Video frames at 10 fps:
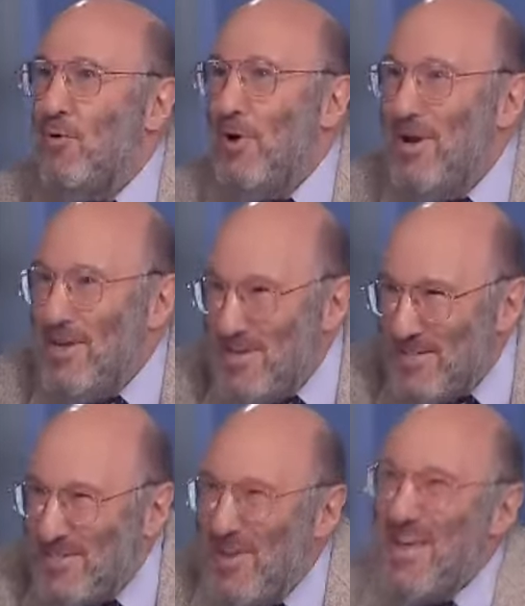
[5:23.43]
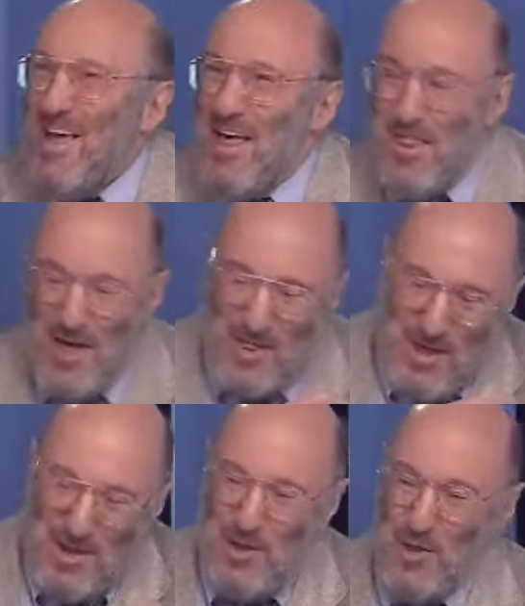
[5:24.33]
point is that,
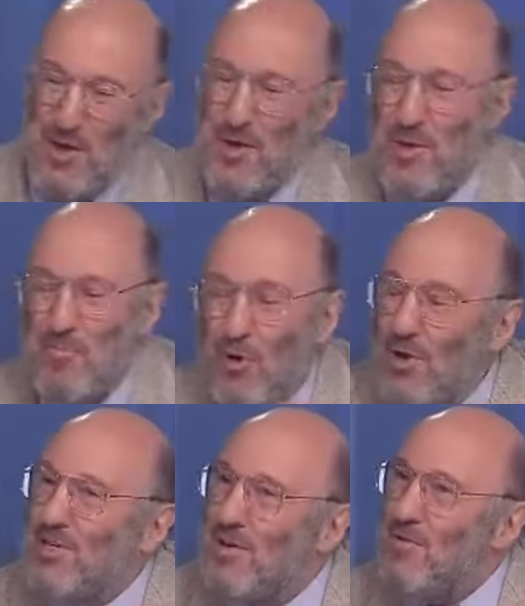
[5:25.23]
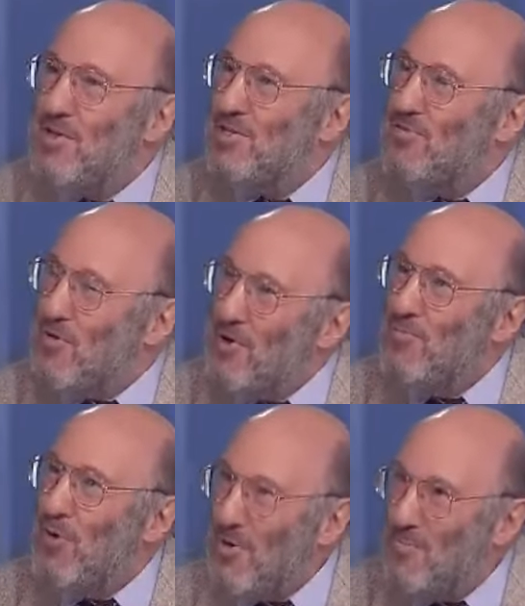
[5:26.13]
that uh, productivity is a very
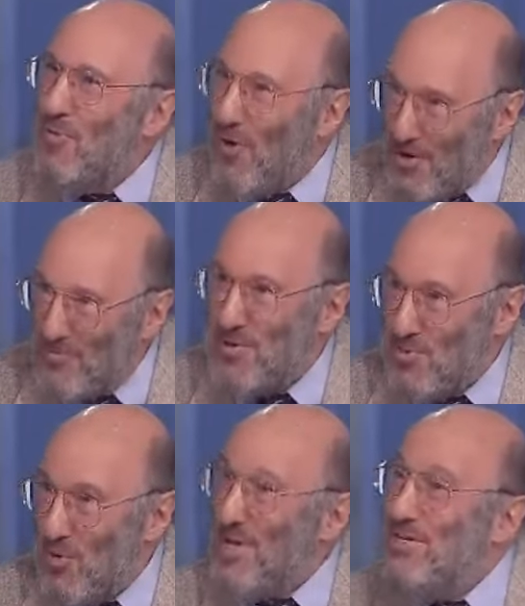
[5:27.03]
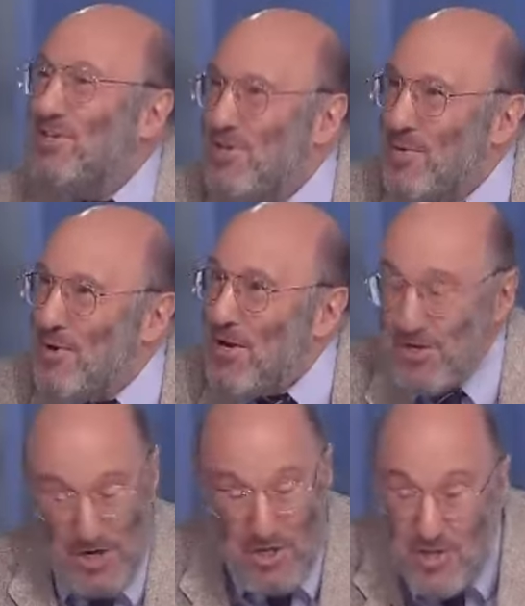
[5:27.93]
important part of the wage
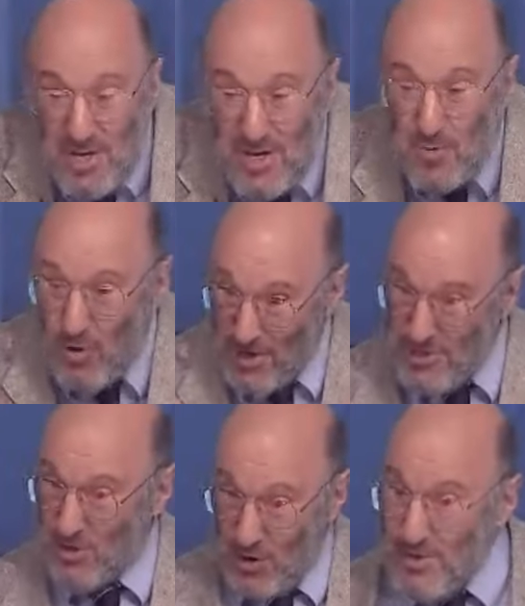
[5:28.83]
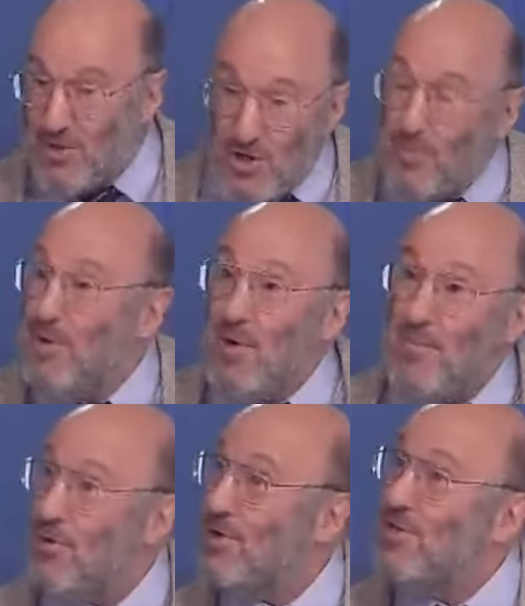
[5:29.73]
determination. Indeed, wages are determined by
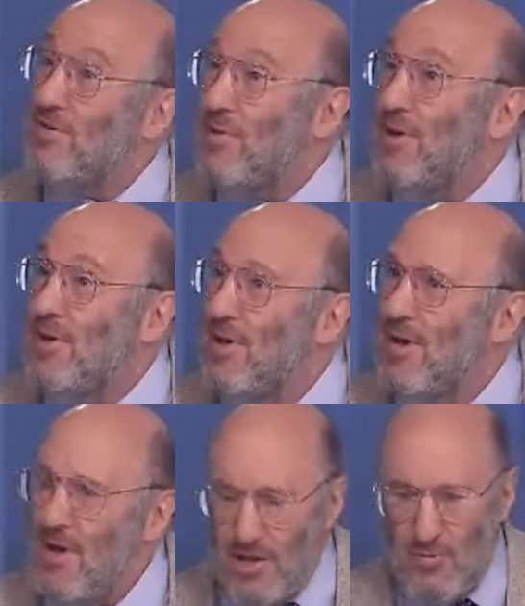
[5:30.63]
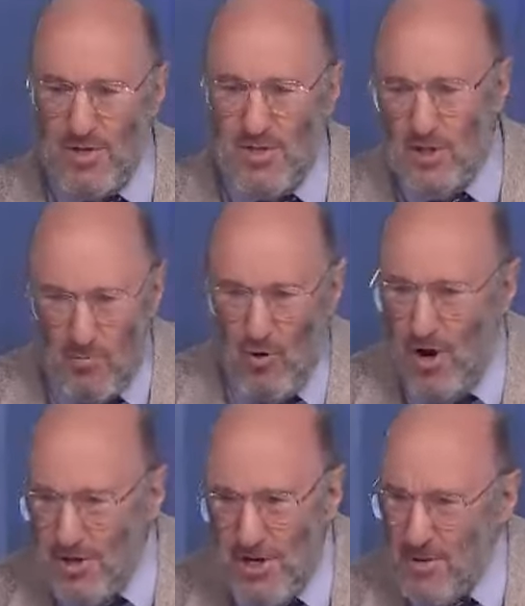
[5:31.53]
productivity. The reason
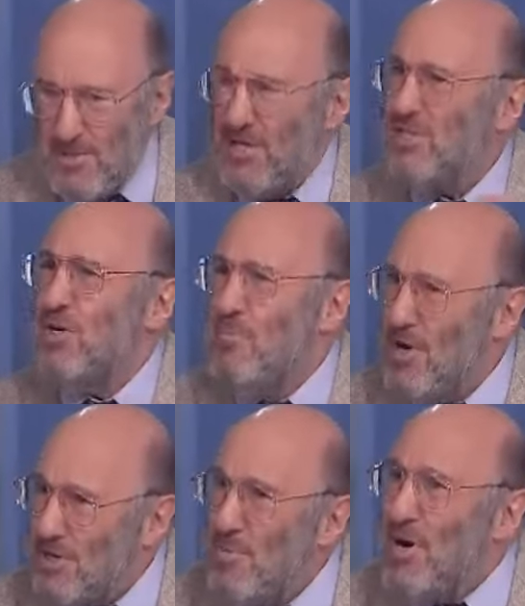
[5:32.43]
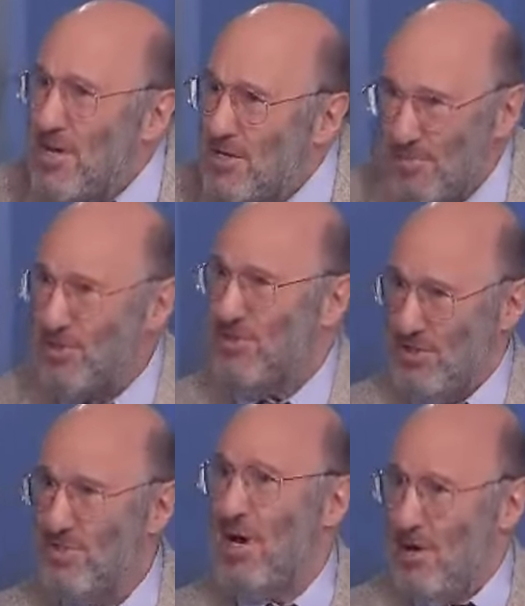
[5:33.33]
LeBron James gets so much money is because
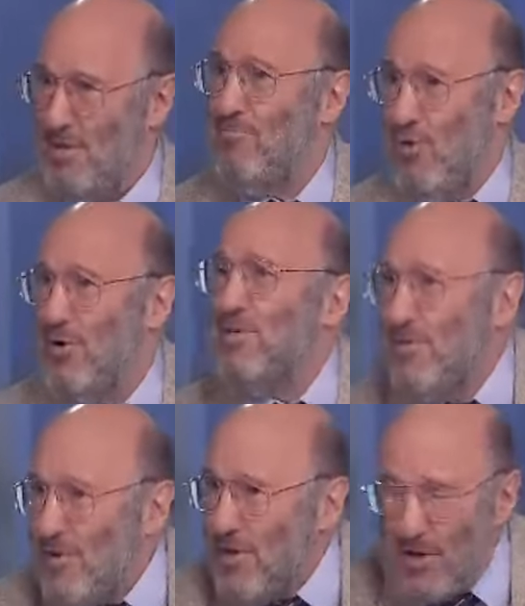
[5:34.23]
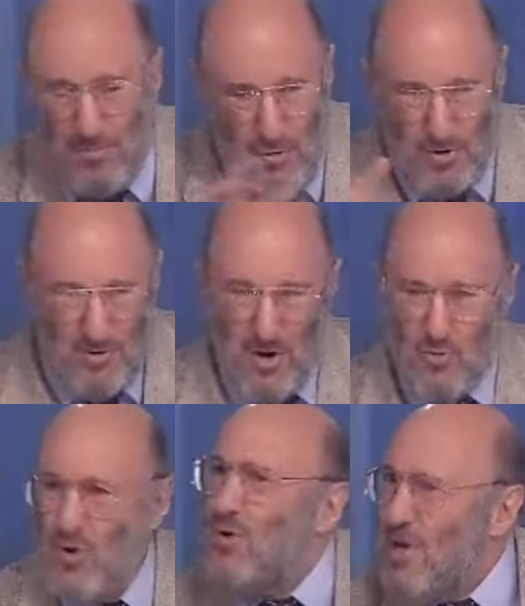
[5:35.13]
he's got productivity. He can put
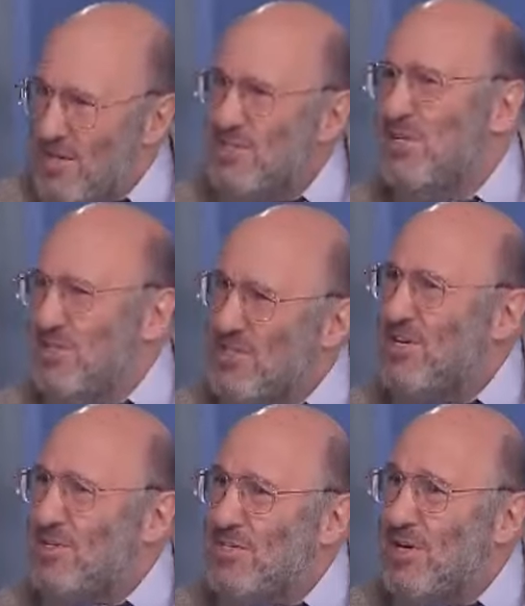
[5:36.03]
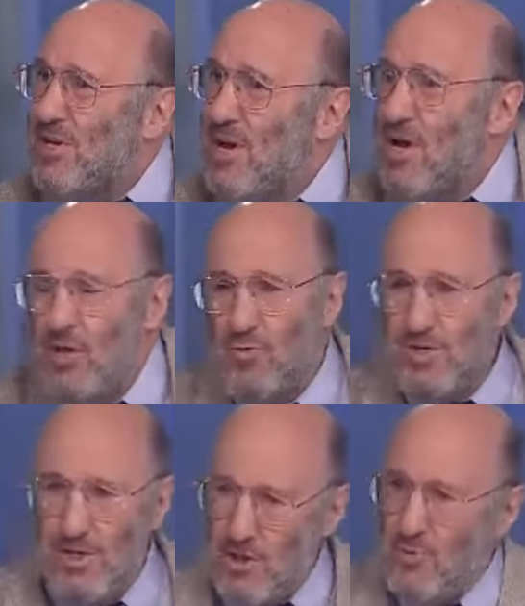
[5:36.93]
rear ends in seats. The
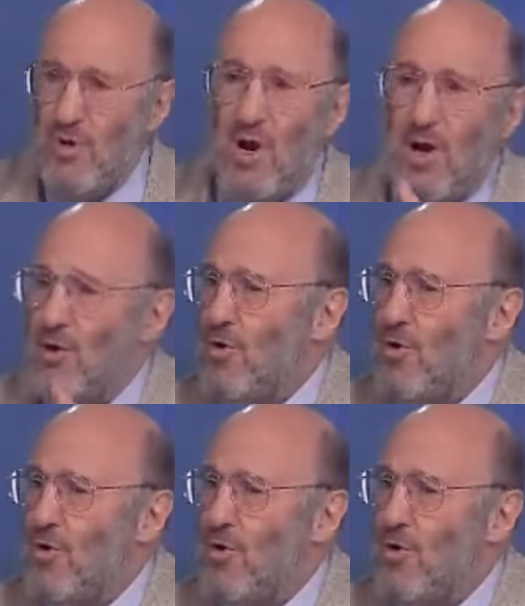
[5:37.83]
reason you and I